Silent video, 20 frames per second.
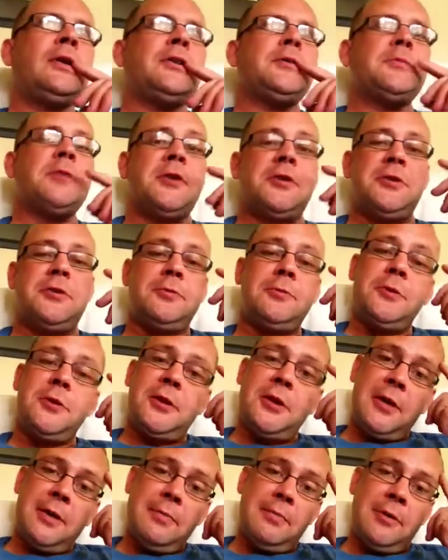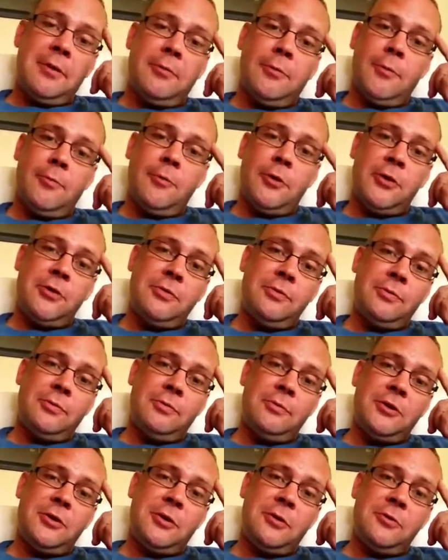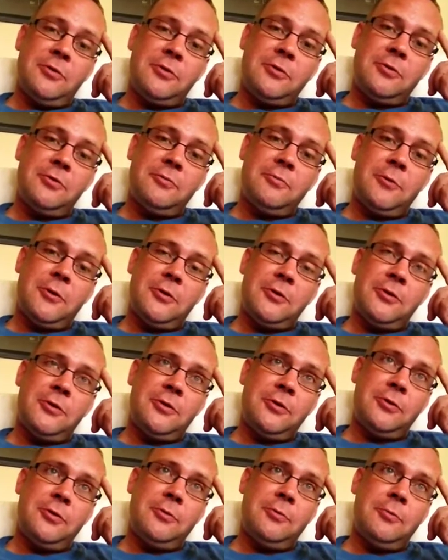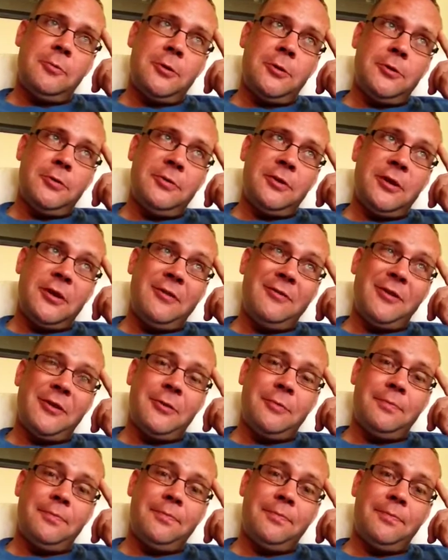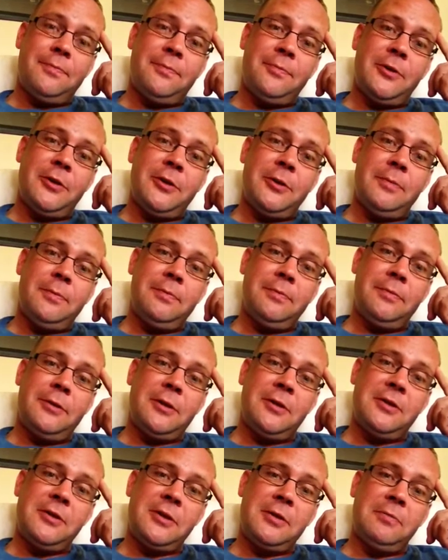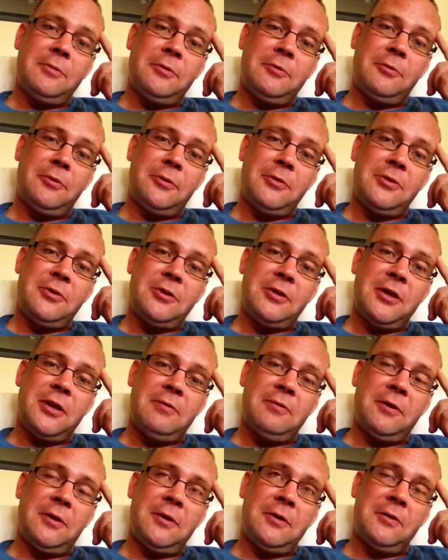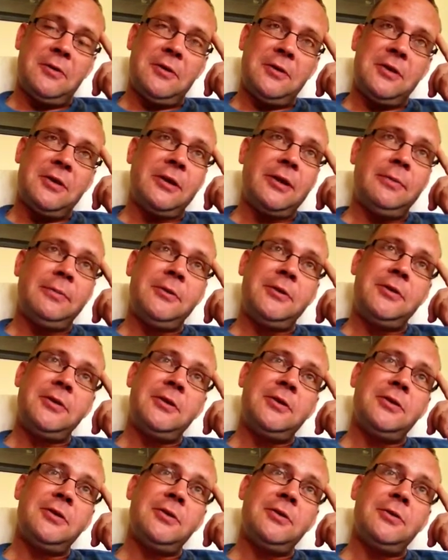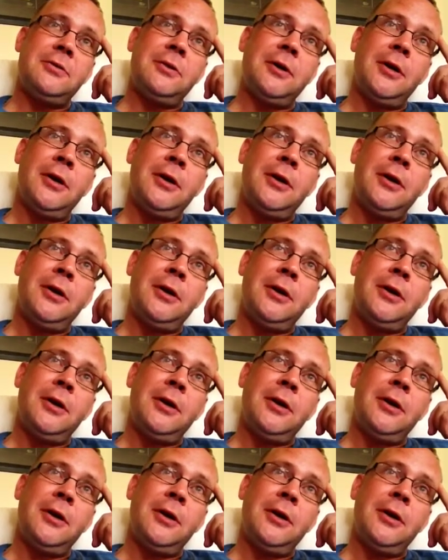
much as one can be when one sells one's soul on television, really, because I'm the first to have a go at celebrities who